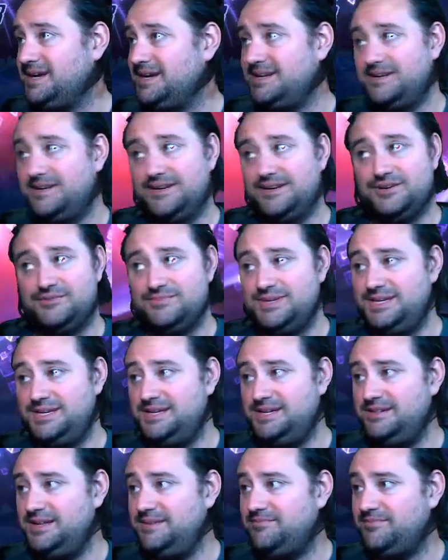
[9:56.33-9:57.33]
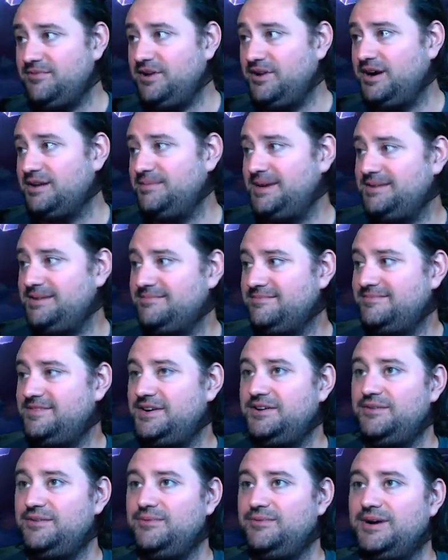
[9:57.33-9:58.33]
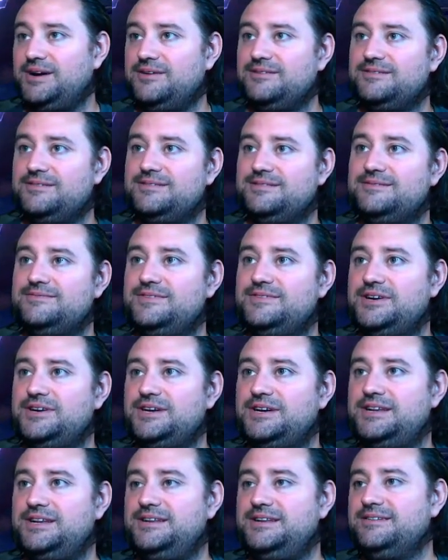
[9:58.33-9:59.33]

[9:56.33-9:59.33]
No, he leapfrogged me. Very well. Very good.